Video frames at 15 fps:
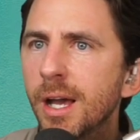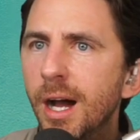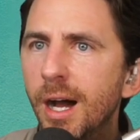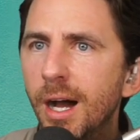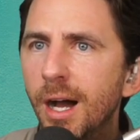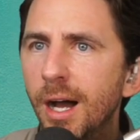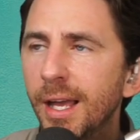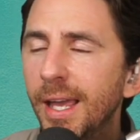
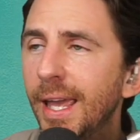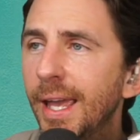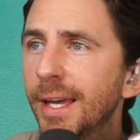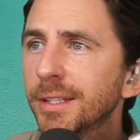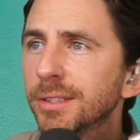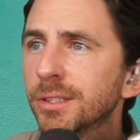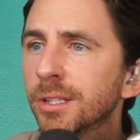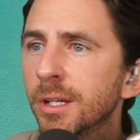Uh,
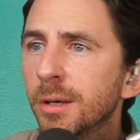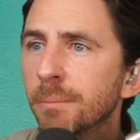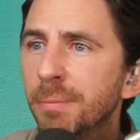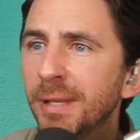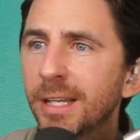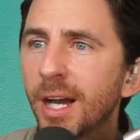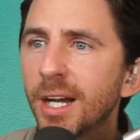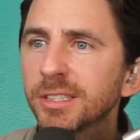and
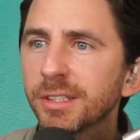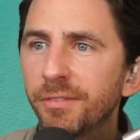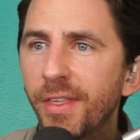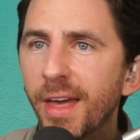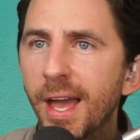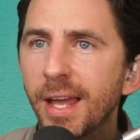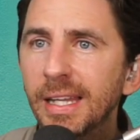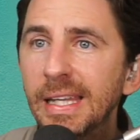because of
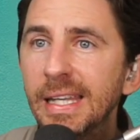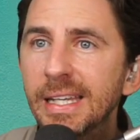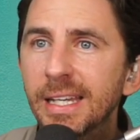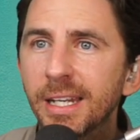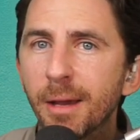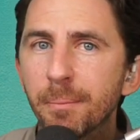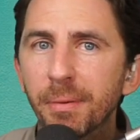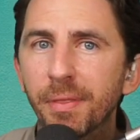that, he can
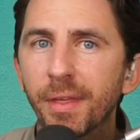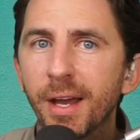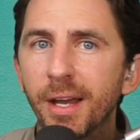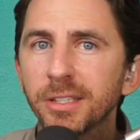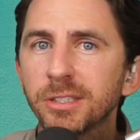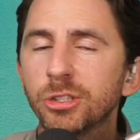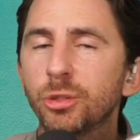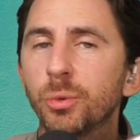
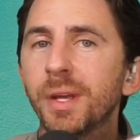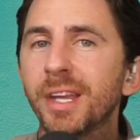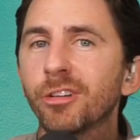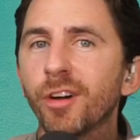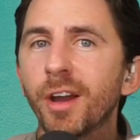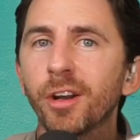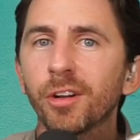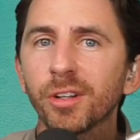empathize to a
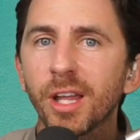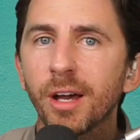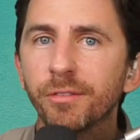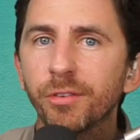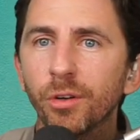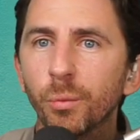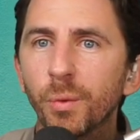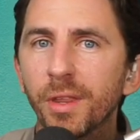greater
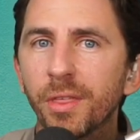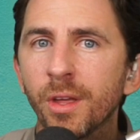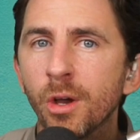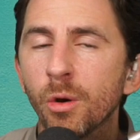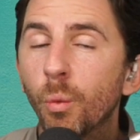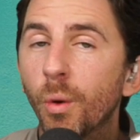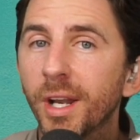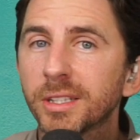level with
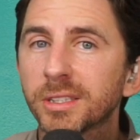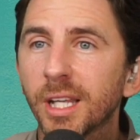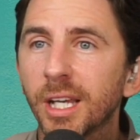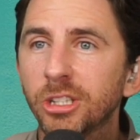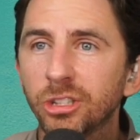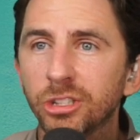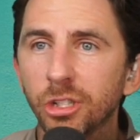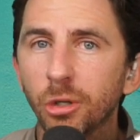what it's
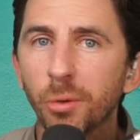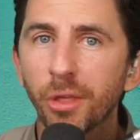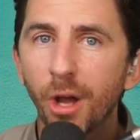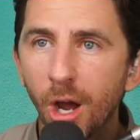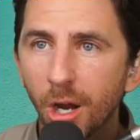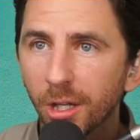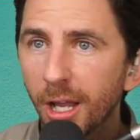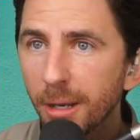like to deal with
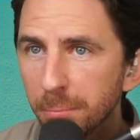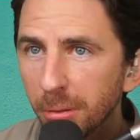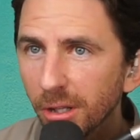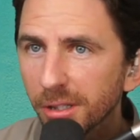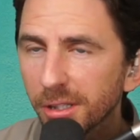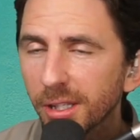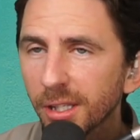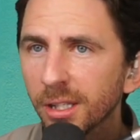online
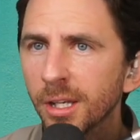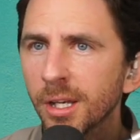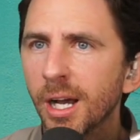bullying.